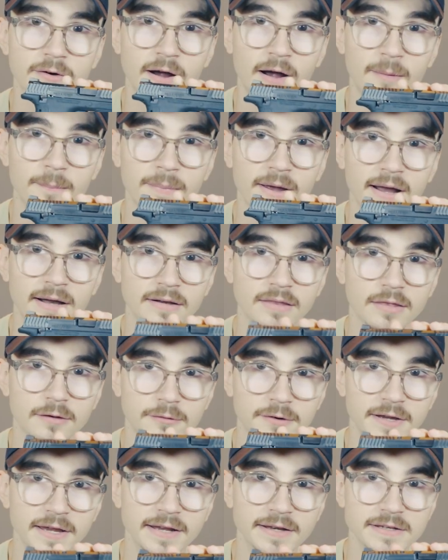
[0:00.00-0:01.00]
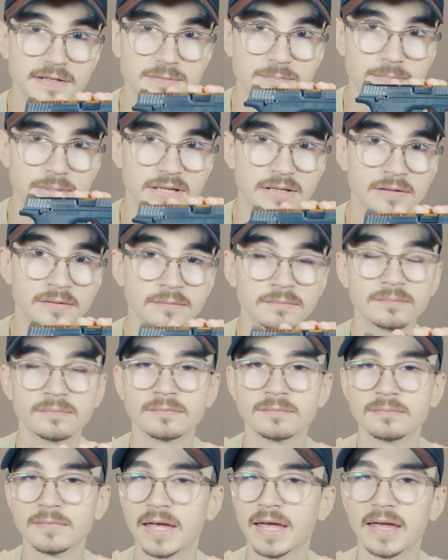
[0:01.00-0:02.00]
compact 380s beat,
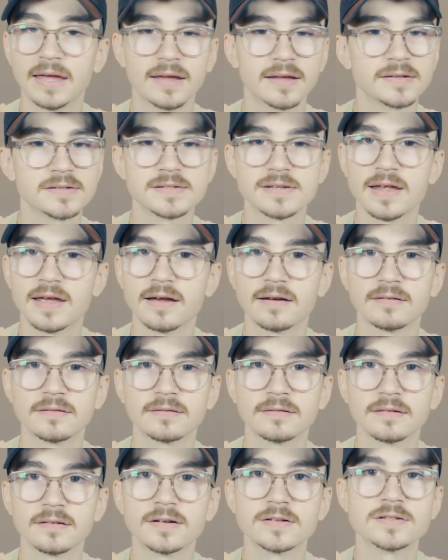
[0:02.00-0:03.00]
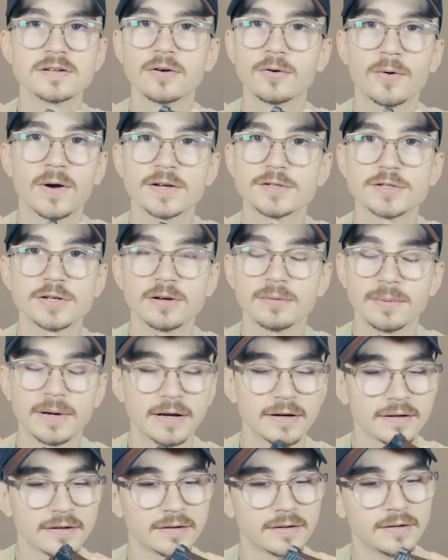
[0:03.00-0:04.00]
hands down. There's no question
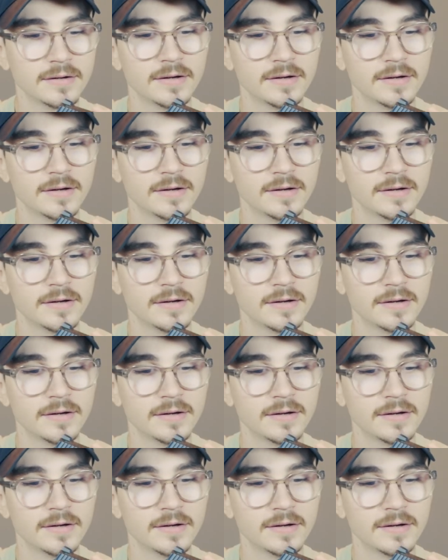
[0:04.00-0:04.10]
about it.